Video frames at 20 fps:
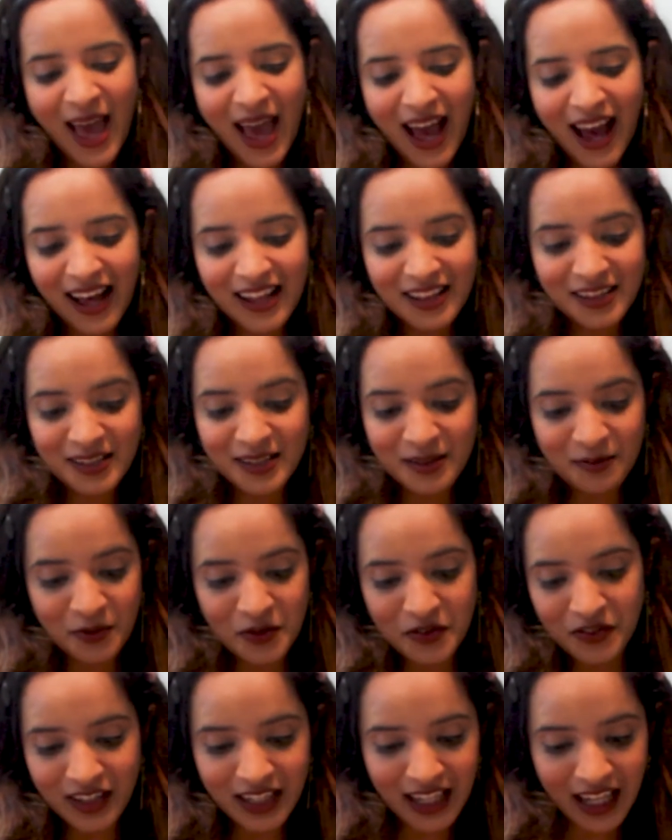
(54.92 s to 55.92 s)
and this
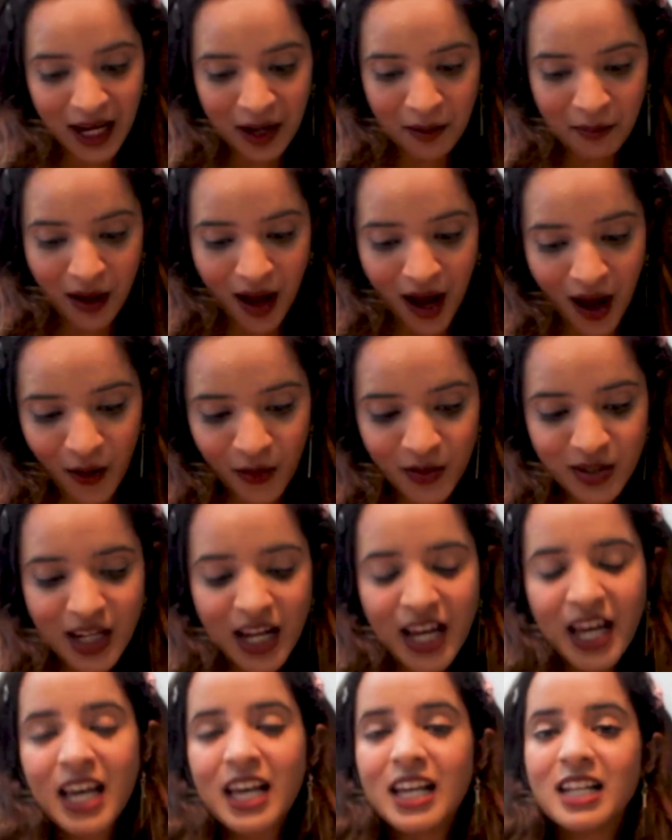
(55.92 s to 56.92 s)
movie came out.
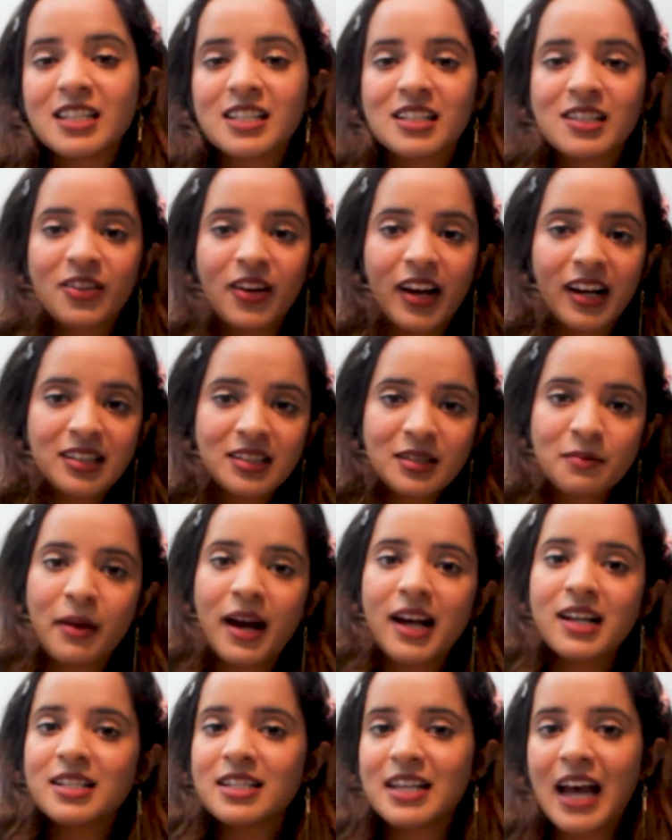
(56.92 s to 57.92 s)
It's directed
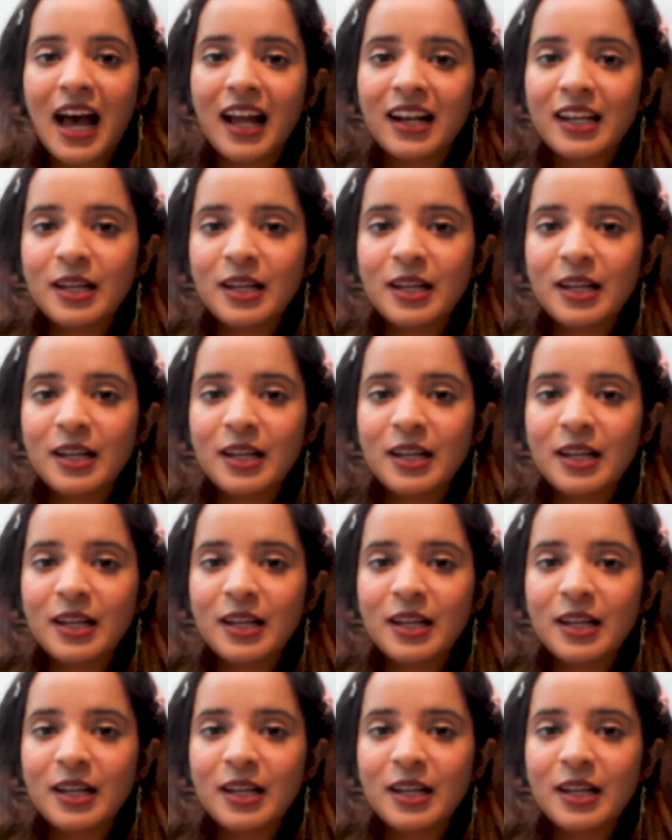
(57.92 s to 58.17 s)
by Danny